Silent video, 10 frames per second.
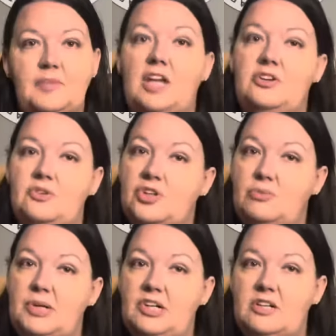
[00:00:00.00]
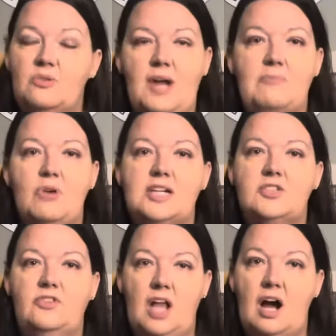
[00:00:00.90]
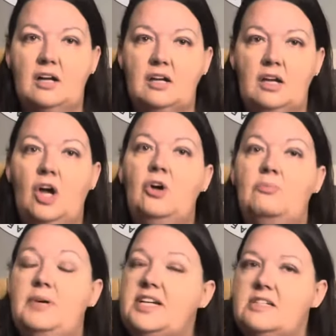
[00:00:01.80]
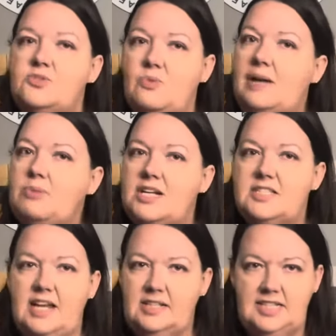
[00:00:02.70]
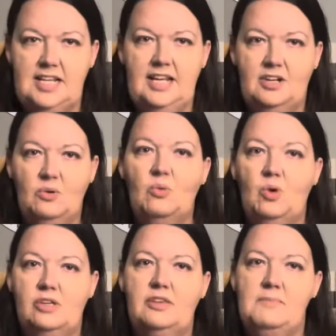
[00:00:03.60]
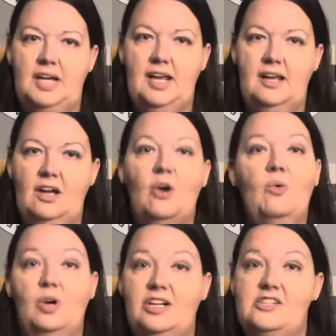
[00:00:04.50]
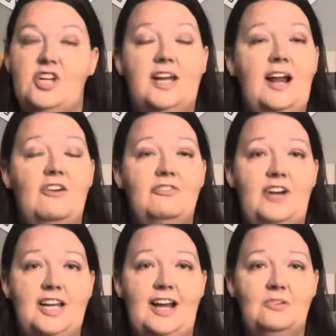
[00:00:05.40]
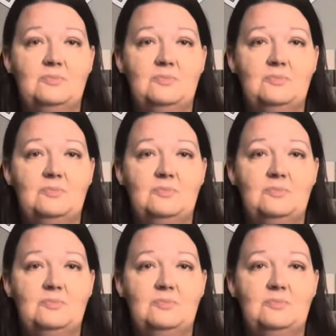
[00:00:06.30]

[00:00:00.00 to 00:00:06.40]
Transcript: a new little bird in the redbreast flock. But is Redbreast 18 worth the money? We're going to check it out and find out.